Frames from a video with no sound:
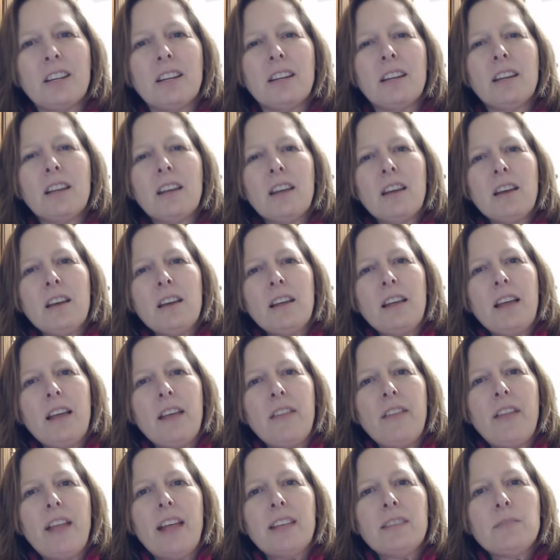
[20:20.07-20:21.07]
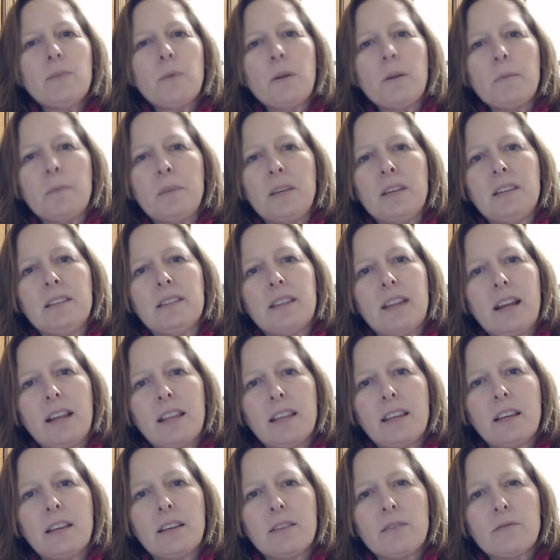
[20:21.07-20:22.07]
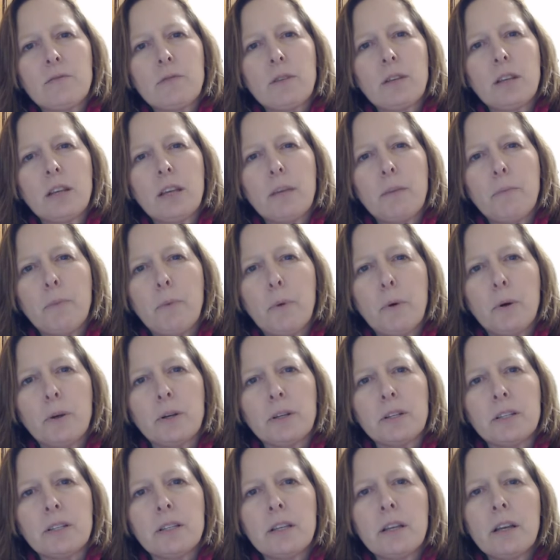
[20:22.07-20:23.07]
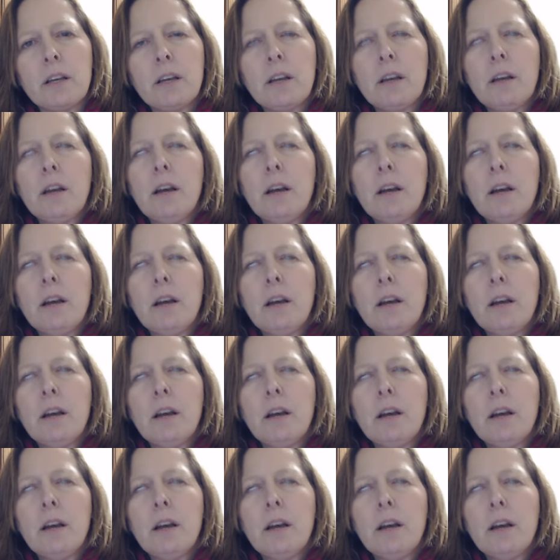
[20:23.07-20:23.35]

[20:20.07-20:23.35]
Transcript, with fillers: And and that's one piece that I think is really important.